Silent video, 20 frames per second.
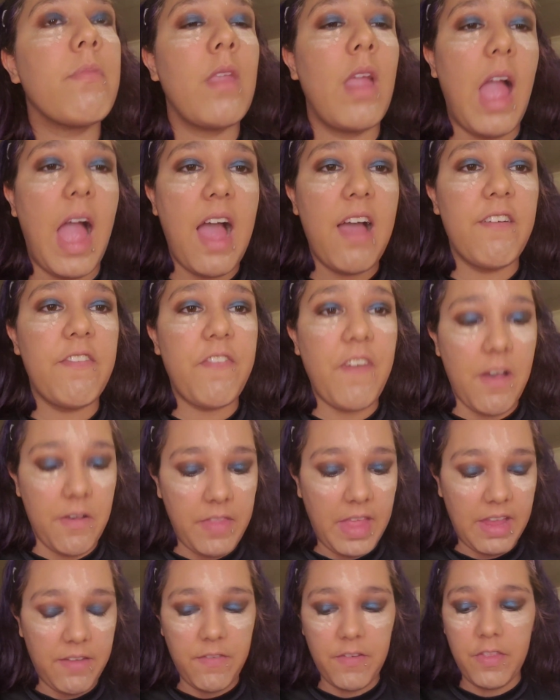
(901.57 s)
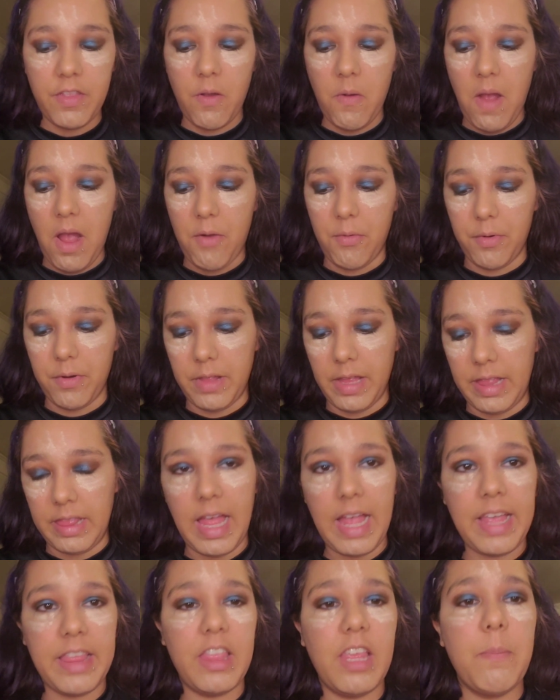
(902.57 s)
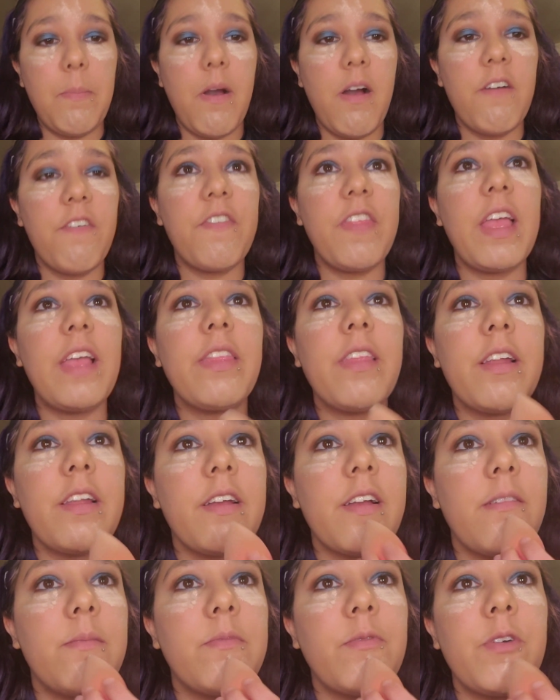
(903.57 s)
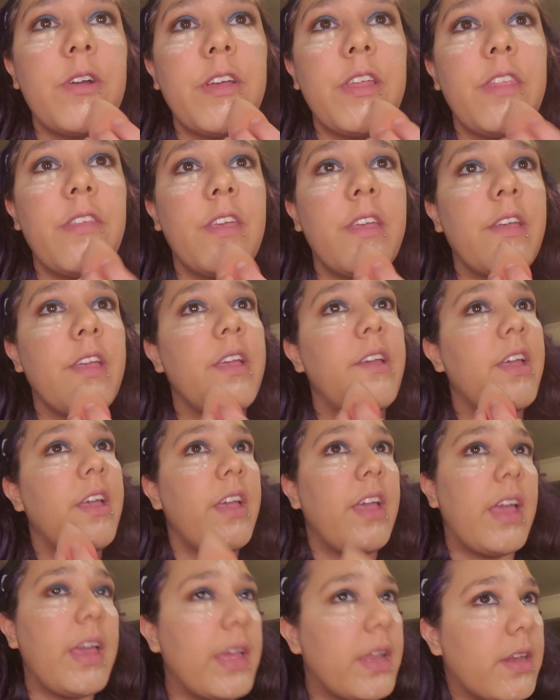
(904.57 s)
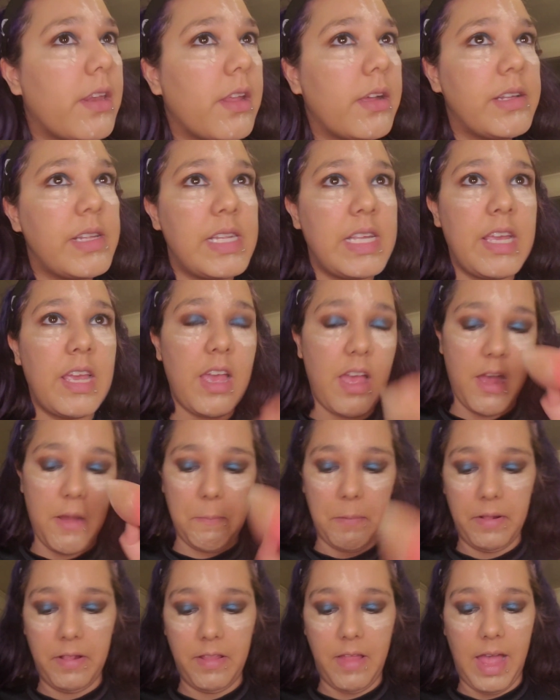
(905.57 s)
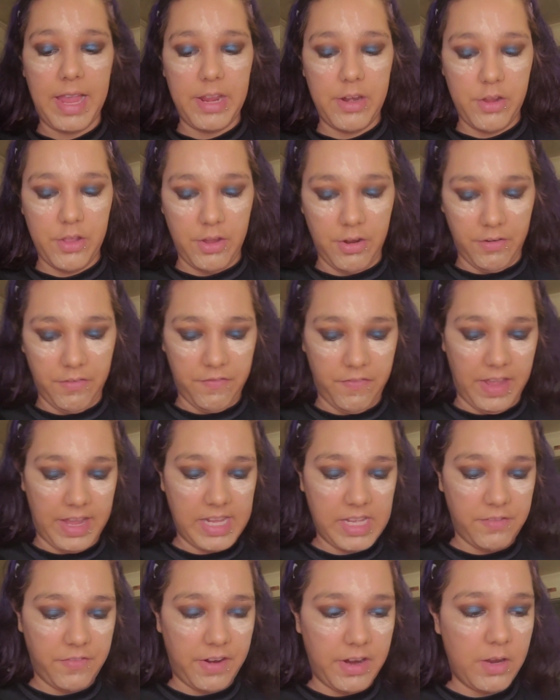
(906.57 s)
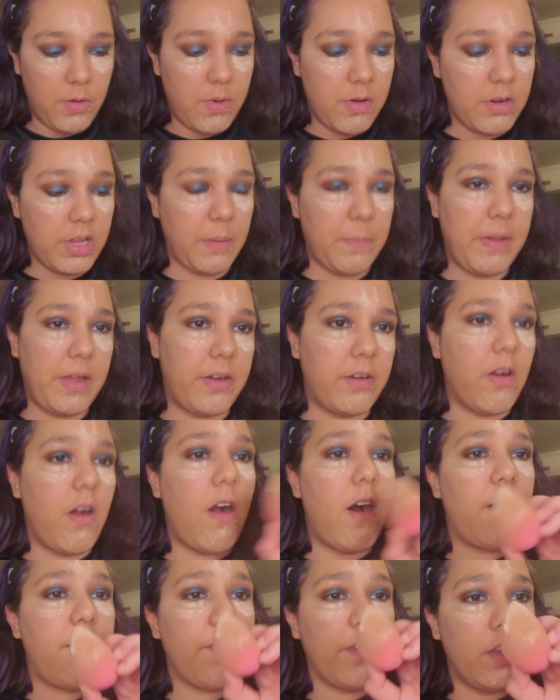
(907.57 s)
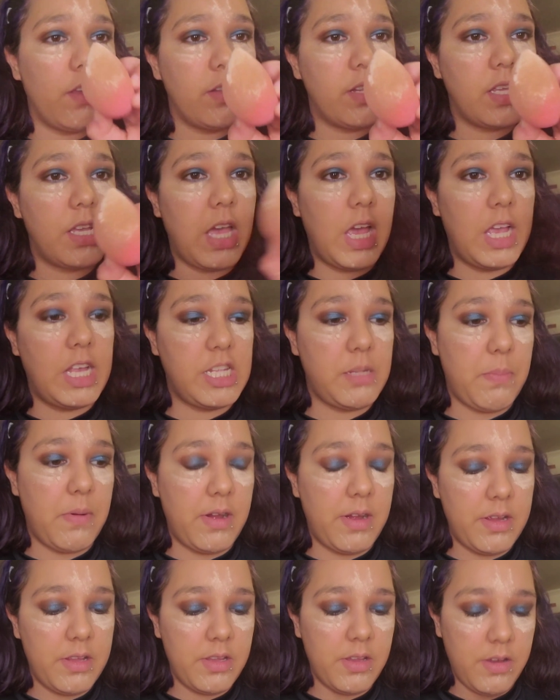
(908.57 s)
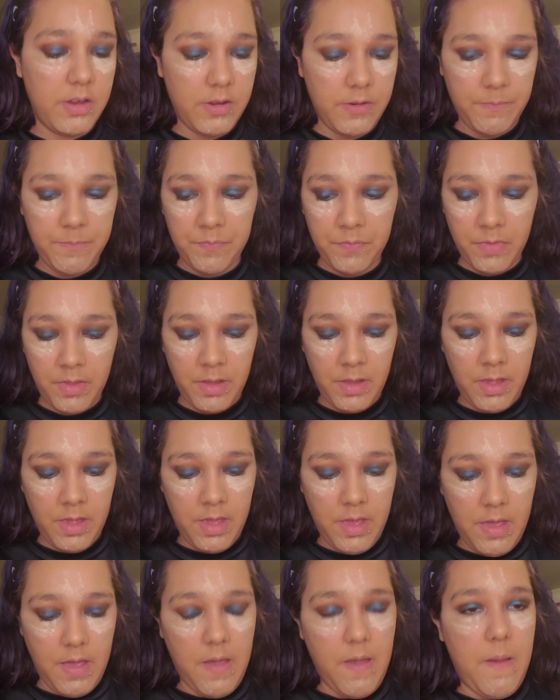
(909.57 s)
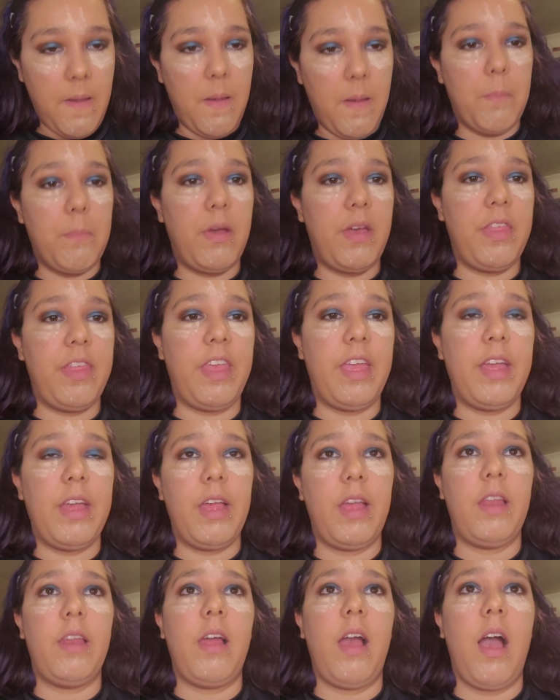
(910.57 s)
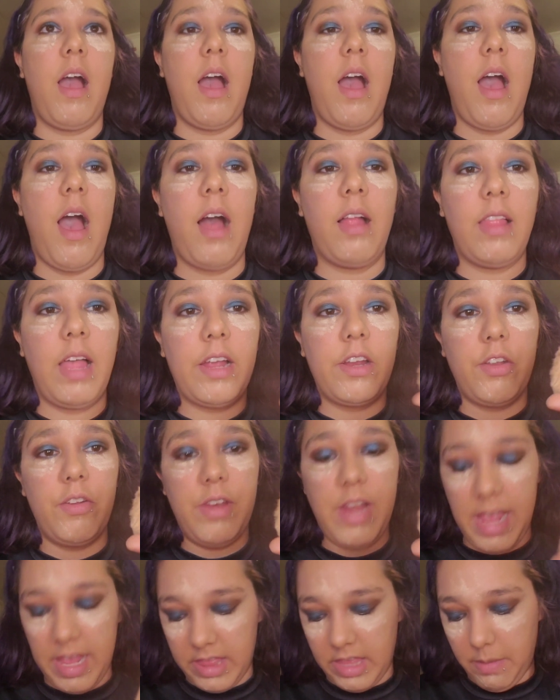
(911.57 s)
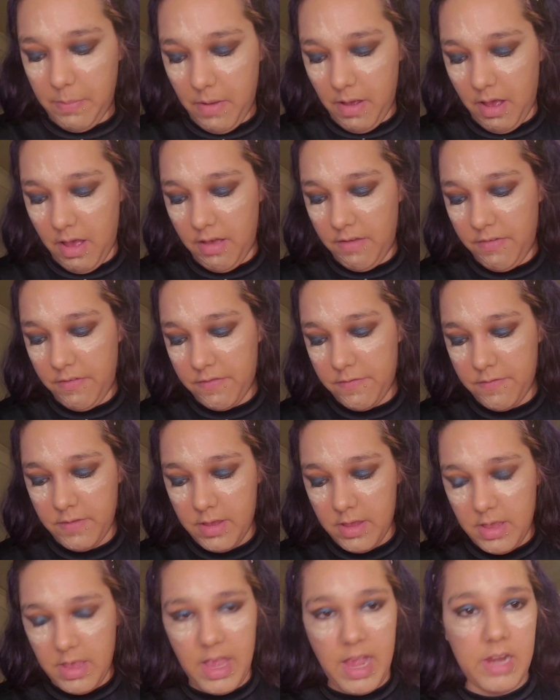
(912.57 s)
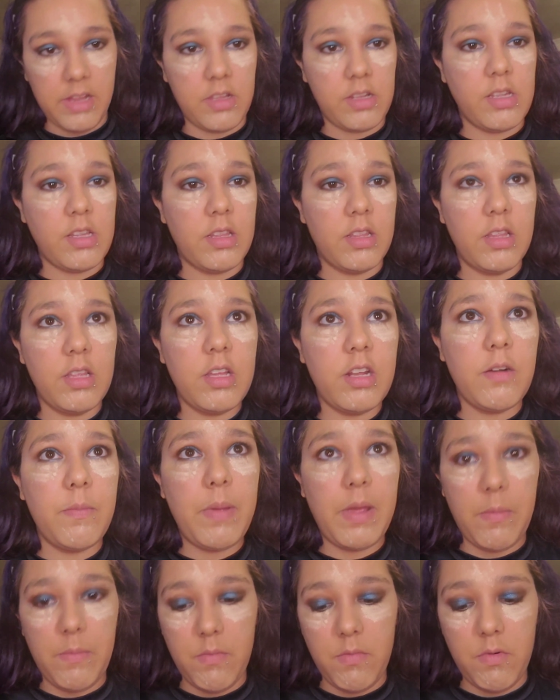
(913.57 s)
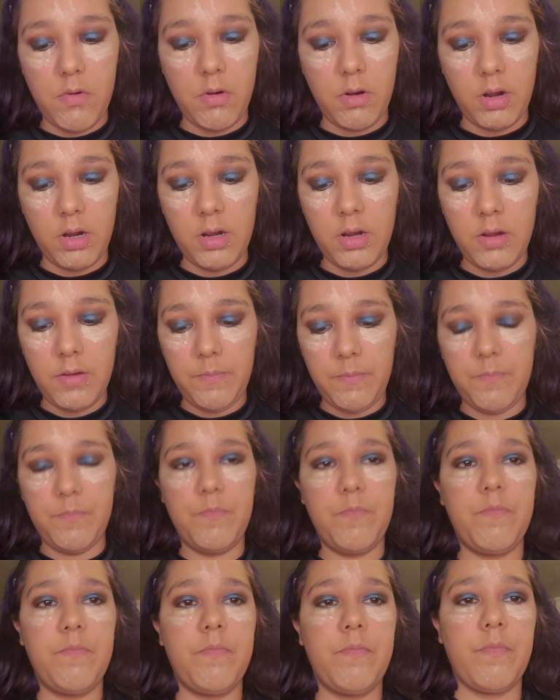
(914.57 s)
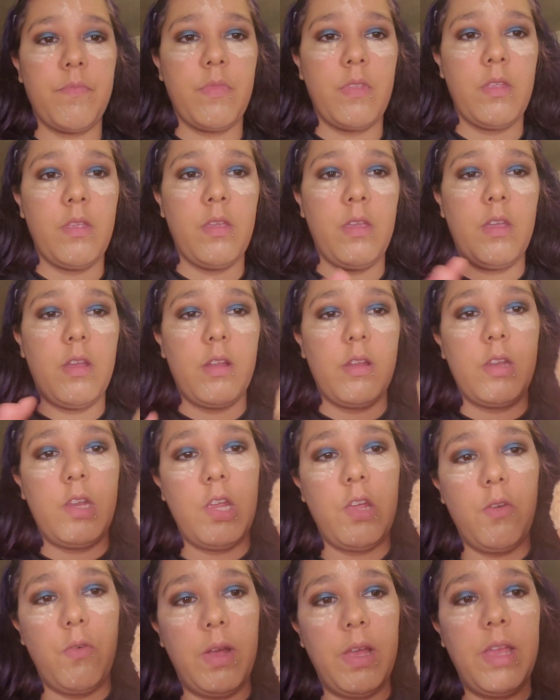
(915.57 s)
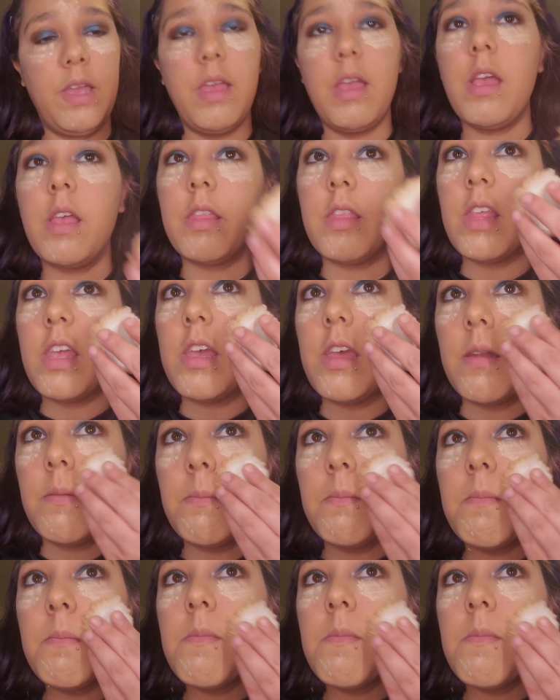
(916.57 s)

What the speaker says: I have found that even though I really like the puff thing that it comes with, it doesn't apply it to your face very well. You're better off using a sponge. But then I like to take the puff, add just a little bit more to it, and then